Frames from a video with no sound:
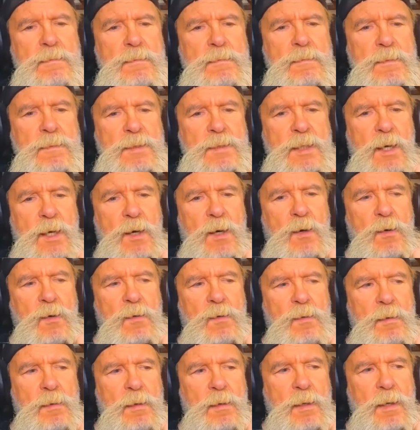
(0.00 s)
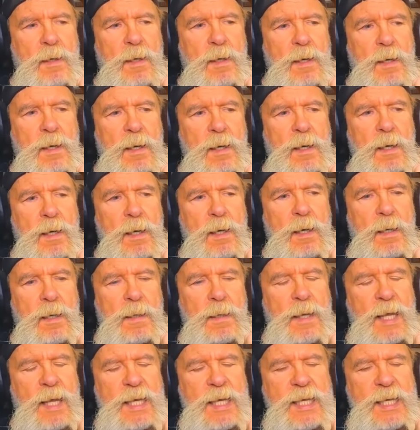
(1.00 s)
So
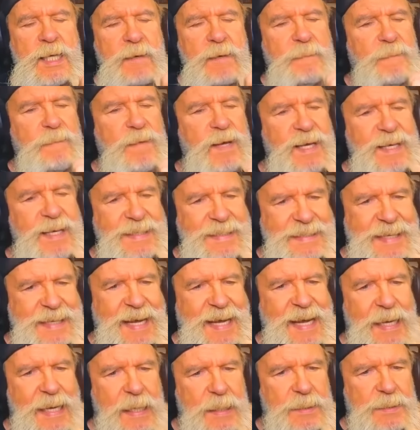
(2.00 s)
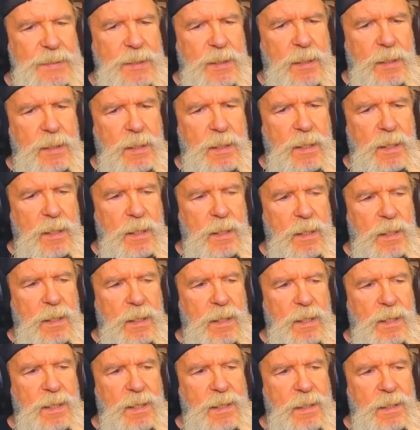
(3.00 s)
they give me a date,
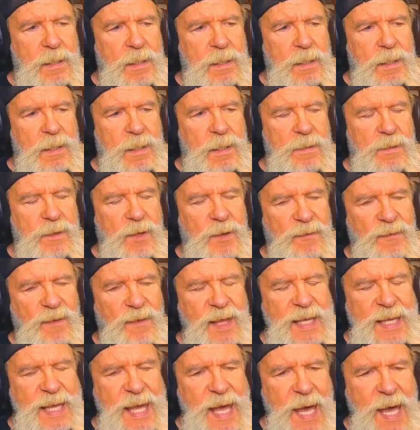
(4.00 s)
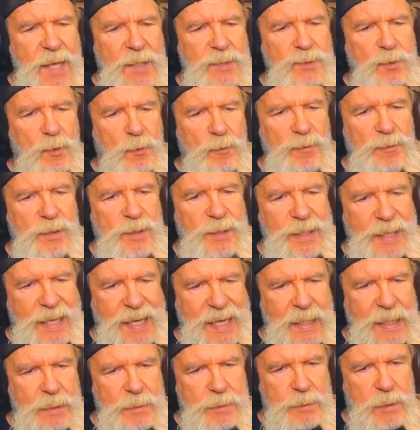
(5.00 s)
then they canceled the
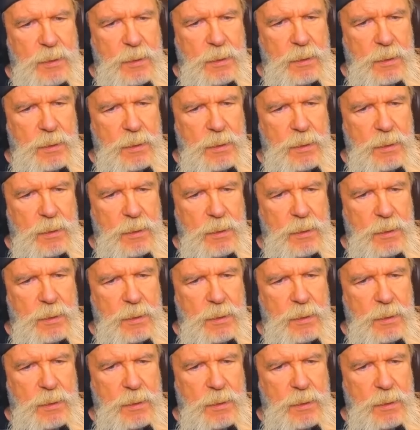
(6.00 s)
date.